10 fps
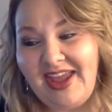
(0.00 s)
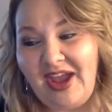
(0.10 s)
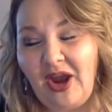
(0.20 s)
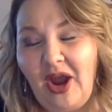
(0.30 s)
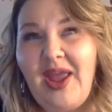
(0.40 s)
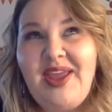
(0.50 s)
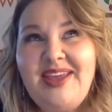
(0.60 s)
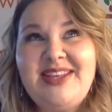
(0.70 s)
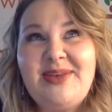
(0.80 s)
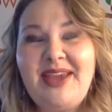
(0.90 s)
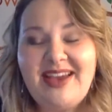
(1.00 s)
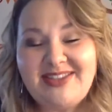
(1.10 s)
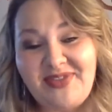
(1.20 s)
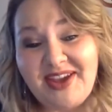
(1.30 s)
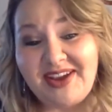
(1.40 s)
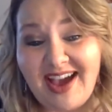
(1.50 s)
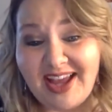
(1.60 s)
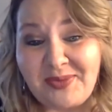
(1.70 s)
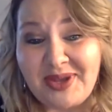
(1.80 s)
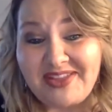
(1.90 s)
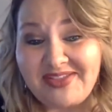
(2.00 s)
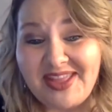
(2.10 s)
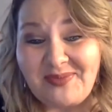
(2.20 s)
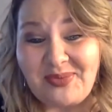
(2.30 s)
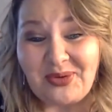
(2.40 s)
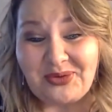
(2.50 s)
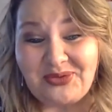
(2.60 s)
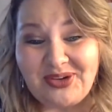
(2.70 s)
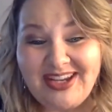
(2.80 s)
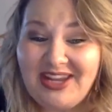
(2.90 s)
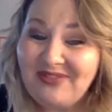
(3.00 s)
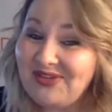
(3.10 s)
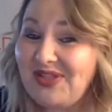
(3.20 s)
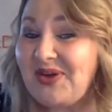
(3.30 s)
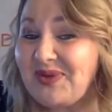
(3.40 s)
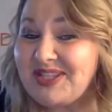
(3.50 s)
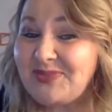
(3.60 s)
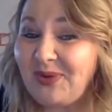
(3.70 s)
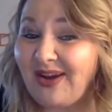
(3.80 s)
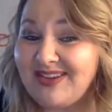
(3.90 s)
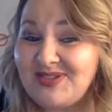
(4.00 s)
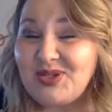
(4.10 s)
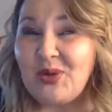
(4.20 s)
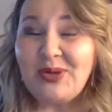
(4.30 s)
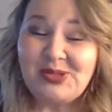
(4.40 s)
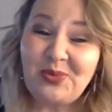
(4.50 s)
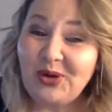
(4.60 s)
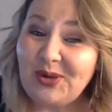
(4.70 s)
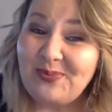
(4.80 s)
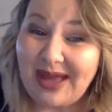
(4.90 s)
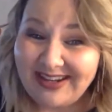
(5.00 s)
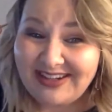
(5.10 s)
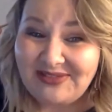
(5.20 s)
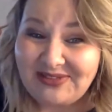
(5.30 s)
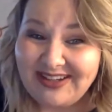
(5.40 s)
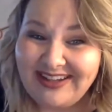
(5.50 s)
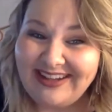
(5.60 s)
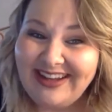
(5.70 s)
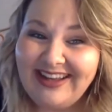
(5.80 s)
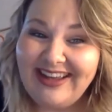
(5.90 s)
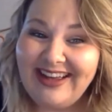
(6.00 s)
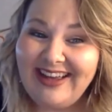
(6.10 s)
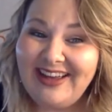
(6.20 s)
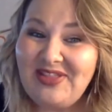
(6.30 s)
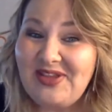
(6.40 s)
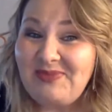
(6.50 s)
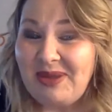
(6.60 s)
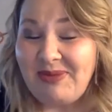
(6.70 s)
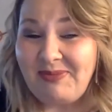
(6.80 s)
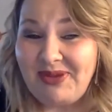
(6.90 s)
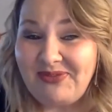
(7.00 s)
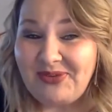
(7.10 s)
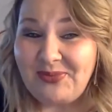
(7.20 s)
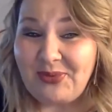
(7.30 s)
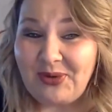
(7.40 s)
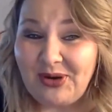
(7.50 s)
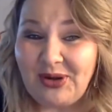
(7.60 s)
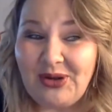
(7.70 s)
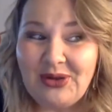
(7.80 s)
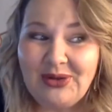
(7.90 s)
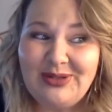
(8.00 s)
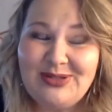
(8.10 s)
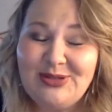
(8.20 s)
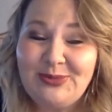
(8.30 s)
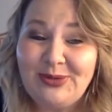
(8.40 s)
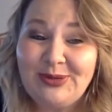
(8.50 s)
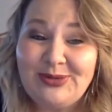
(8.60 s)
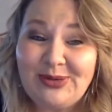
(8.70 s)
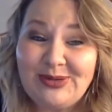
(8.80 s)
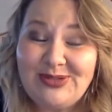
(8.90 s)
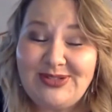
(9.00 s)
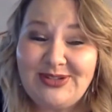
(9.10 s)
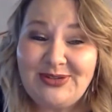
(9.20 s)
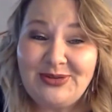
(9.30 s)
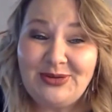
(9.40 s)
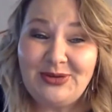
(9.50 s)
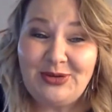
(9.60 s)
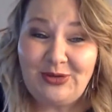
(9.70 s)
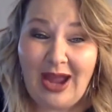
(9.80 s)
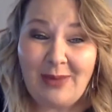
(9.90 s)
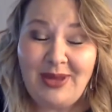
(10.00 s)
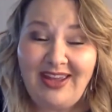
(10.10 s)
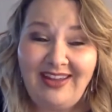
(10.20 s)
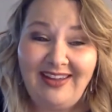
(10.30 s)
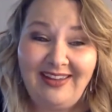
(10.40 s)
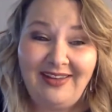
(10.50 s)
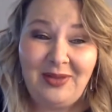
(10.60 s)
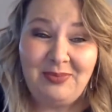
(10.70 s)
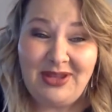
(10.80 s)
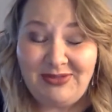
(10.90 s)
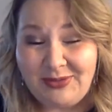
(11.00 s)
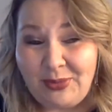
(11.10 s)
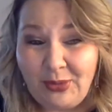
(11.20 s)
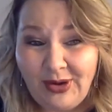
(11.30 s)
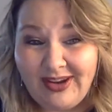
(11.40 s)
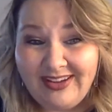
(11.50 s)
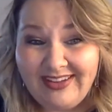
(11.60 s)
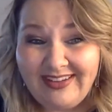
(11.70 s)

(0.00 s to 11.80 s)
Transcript: Are, is it because of the economy that poultry, even though it's priced so much more competitively uh, than maybe beef and pork, consumers are still grabbing beef and pork?